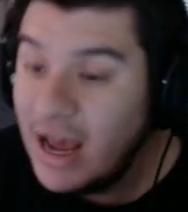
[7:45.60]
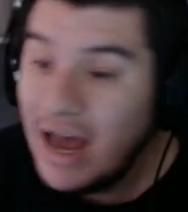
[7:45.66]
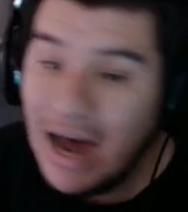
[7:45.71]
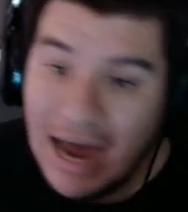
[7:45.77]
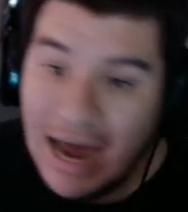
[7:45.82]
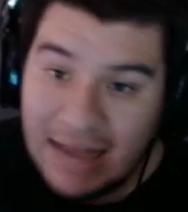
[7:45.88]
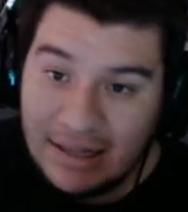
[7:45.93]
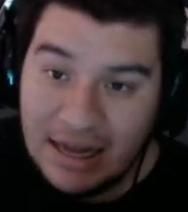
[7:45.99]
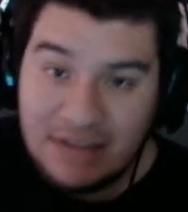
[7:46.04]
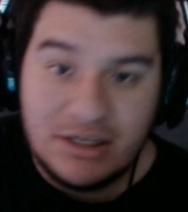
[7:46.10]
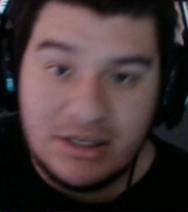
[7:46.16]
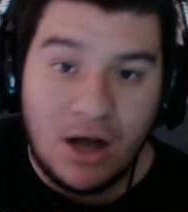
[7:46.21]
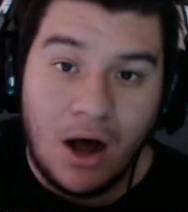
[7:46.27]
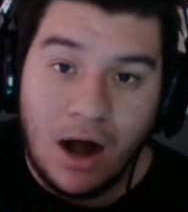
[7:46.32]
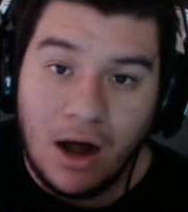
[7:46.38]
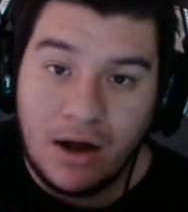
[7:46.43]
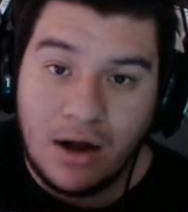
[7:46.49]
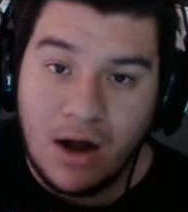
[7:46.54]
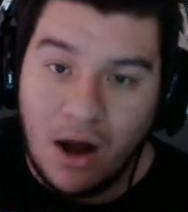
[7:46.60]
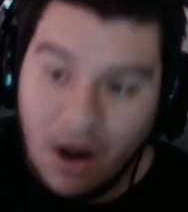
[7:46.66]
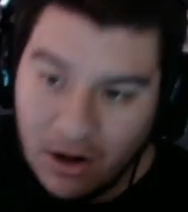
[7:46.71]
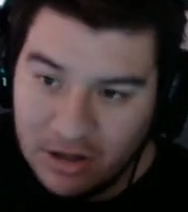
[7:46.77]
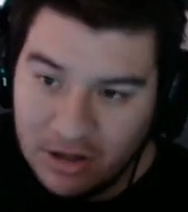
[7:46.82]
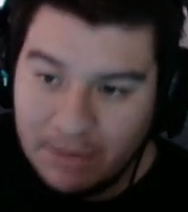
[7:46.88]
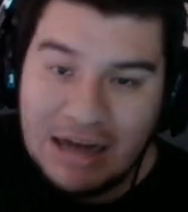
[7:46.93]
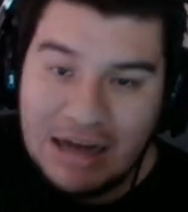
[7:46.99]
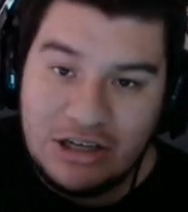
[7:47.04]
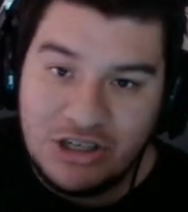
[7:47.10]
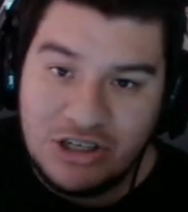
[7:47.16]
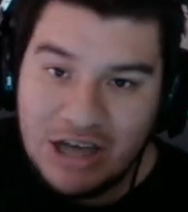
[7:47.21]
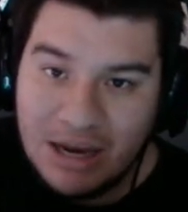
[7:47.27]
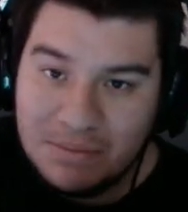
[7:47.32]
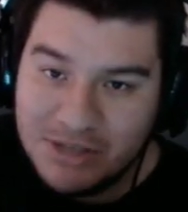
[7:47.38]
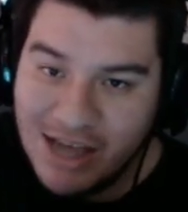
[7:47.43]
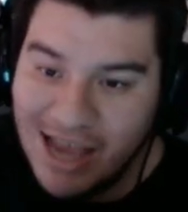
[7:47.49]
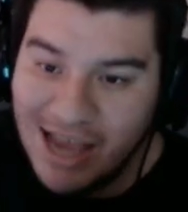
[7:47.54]
I like to hog all of my
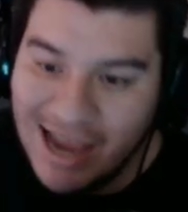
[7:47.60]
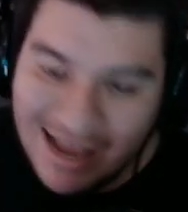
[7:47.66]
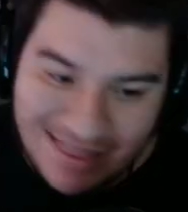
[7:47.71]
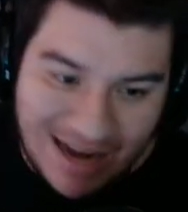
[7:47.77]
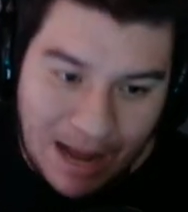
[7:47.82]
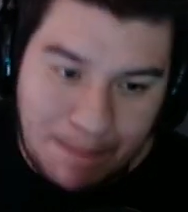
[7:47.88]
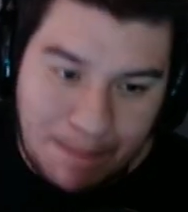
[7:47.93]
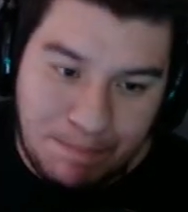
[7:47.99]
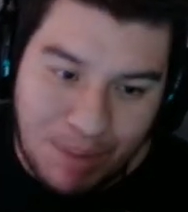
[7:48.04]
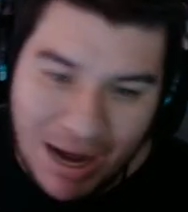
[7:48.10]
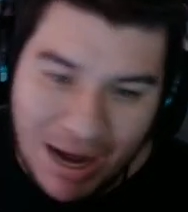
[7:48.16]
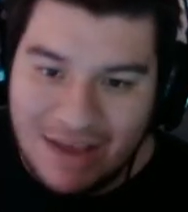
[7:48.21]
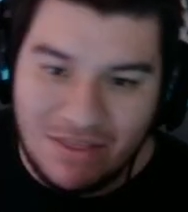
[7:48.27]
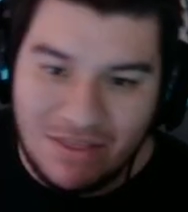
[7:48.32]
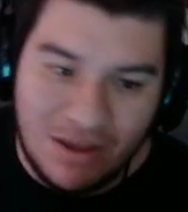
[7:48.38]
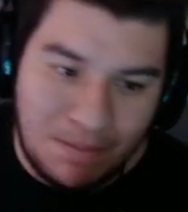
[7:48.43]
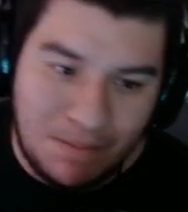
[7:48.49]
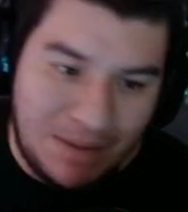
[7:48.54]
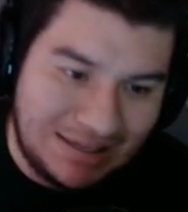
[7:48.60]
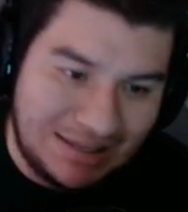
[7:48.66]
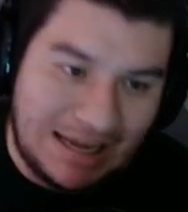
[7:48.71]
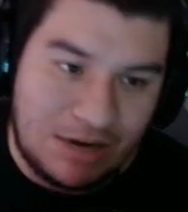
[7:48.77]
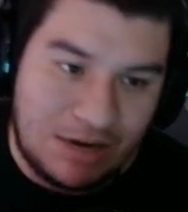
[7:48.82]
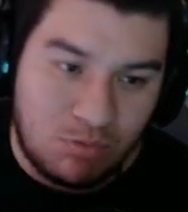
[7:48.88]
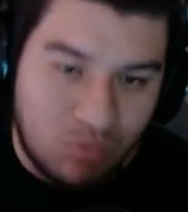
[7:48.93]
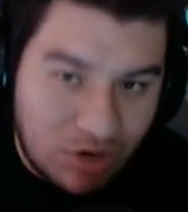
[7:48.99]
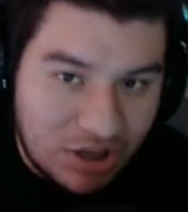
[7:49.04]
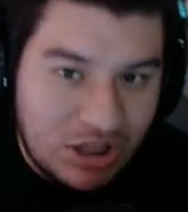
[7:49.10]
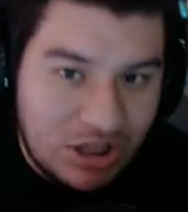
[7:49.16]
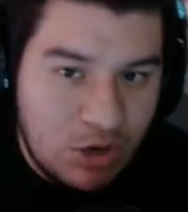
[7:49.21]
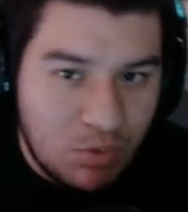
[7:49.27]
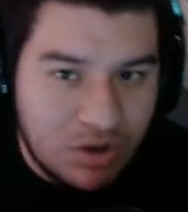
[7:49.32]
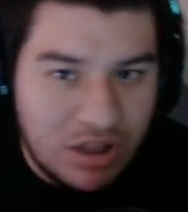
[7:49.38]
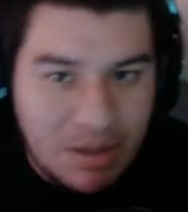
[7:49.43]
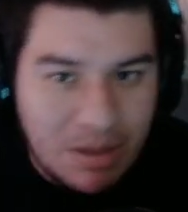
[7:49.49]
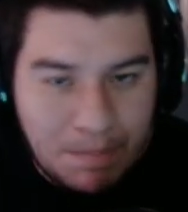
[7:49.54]
gems, and then I buy them in like really,
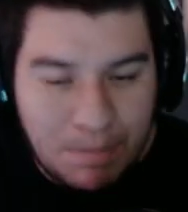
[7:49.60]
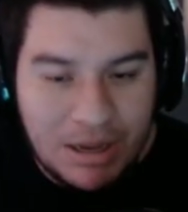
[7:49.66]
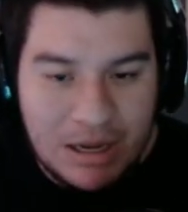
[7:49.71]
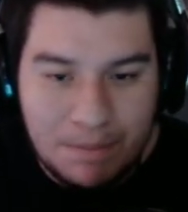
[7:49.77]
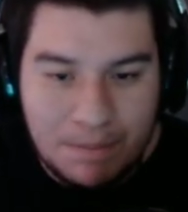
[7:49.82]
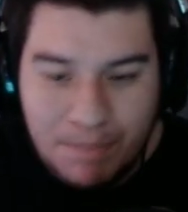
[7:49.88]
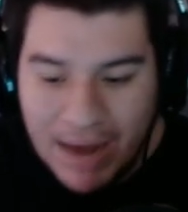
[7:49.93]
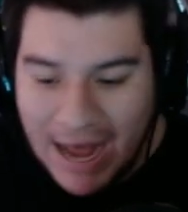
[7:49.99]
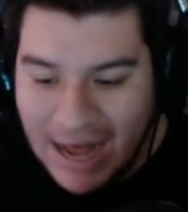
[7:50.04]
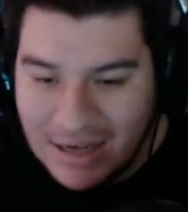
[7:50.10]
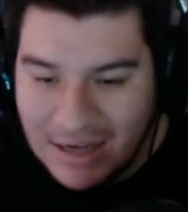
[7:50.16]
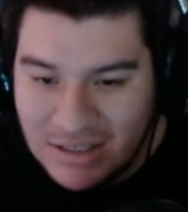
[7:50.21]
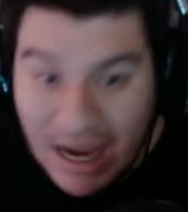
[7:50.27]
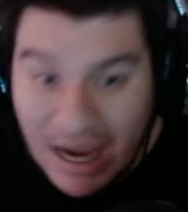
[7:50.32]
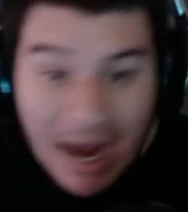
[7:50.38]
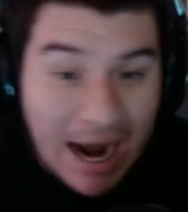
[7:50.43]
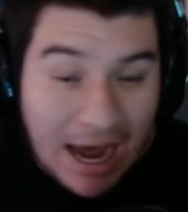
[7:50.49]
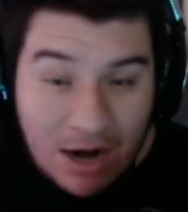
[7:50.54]
really big packs.